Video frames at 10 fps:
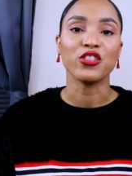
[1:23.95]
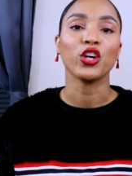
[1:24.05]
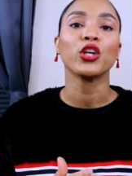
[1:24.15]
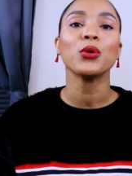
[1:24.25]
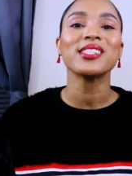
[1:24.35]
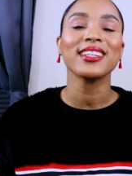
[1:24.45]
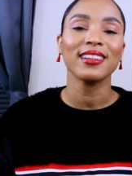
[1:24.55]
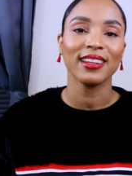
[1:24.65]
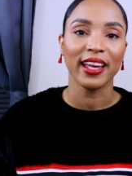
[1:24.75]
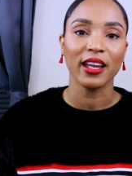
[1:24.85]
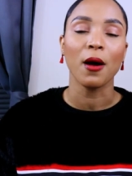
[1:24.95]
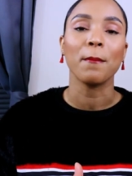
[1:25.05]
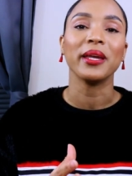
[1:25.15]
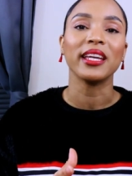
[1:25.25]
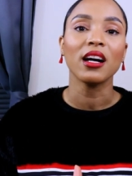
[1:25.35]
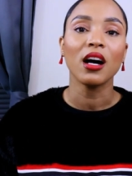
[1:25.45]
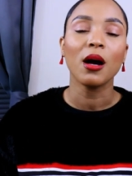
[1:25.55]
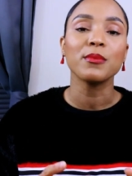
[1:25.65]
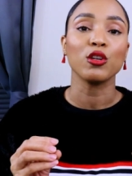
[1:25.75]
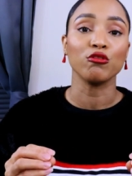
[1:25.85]
the cuticle layer
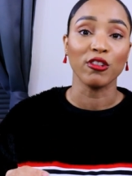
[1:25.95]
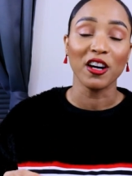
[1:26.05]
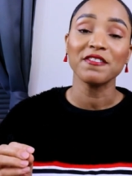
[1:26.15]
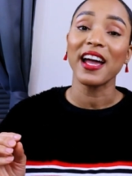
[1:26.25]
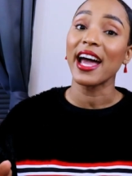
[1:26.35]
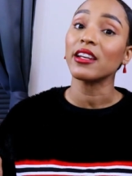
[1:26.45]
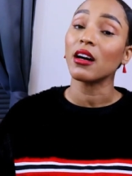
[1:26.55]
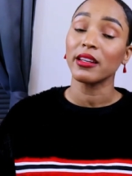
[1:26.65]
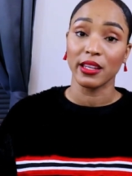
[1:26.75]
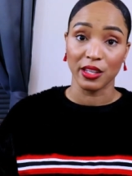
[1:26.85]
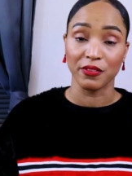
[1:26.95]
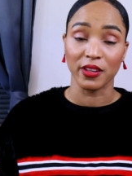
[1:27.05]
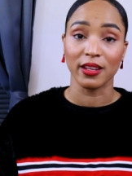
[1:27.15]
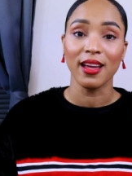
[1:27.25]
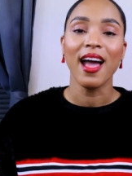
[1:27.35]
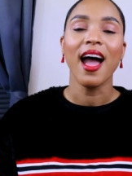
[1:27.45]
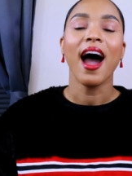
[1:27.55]
becomes rough and uneven,